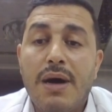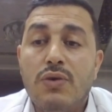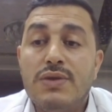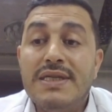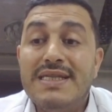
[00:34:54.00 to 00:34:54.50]

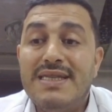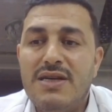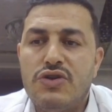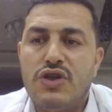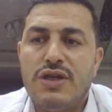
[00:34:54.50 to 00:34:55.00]
about
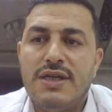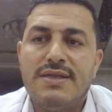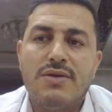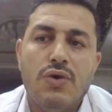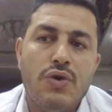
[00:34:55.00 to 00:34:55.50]

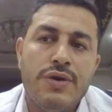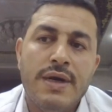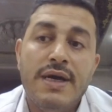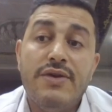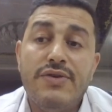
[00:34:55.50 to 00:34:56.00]
surgeries or
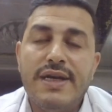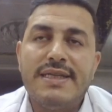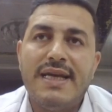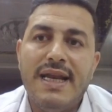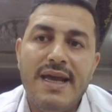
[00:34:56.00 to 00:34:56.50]

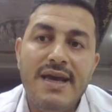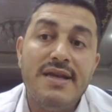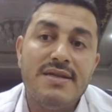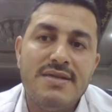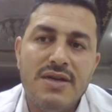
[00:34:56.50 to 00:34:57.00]
rectal
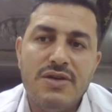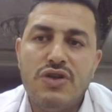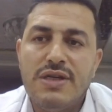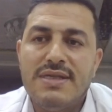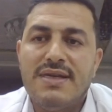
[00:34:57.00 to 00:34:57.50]
anal
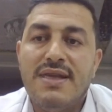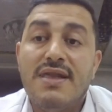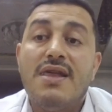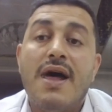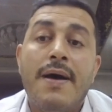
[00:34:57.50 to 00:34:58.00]
surgeries
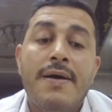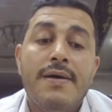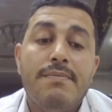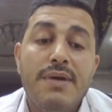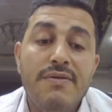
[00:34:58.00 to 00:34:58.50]
in the
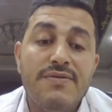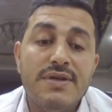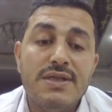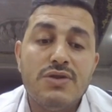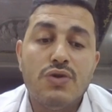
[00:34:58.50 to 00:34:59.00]

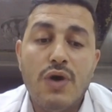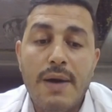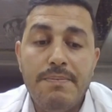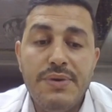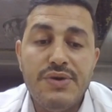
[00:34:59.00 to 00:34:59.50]
pelvis, so
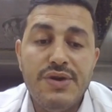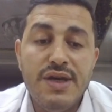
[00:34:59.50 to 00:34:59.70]
appear